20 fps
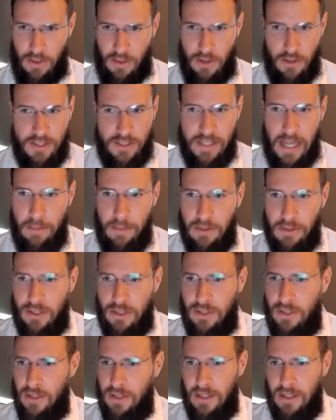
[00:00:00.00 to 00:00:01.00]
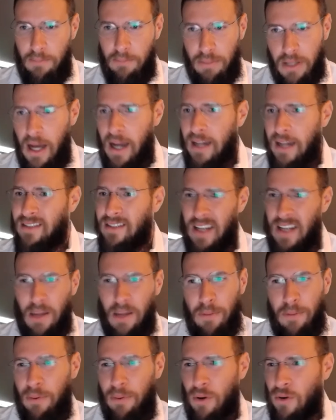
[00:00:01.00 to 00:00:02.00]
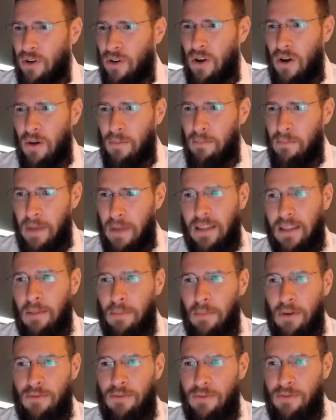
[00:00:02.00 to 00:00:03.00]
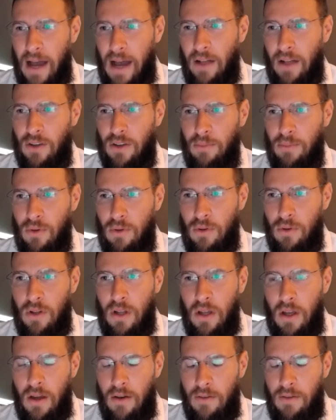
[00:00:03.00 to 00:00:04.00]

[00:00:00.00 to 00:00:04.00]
Their established compliance and HIPAA protocol make them a valuable